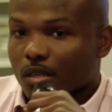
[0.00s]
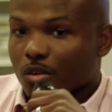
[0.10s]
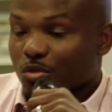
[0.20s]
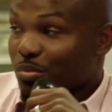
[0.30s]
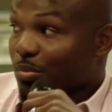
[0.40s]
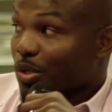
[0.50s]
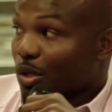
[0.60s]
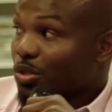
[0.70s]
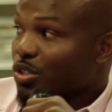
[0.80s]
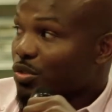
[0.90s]
It was
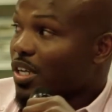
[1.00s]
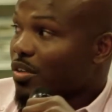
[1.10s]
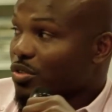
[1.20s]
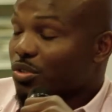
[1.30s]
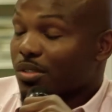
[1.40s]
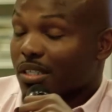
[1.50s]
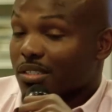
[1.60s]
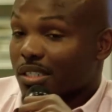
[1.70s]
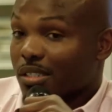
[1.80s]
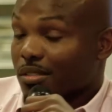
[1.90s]
close to 2000,
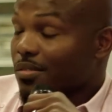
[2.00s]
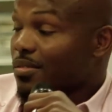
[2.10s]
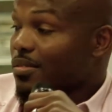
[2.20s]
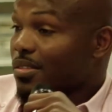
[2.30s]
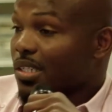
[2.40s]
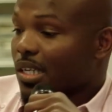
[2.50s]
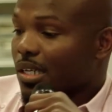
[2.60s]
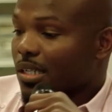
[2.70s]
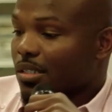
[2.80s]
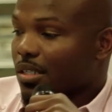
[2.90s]
2008
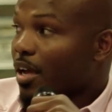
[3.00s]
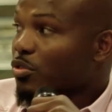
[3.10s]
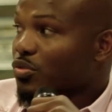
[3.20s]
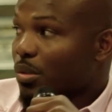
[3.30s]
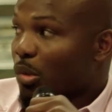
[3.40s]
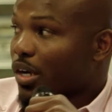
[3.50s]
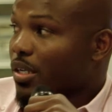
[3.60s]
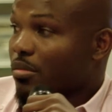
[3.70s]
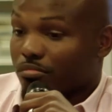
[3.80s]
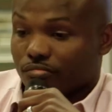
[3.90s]
and that was when the
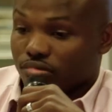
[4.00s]
market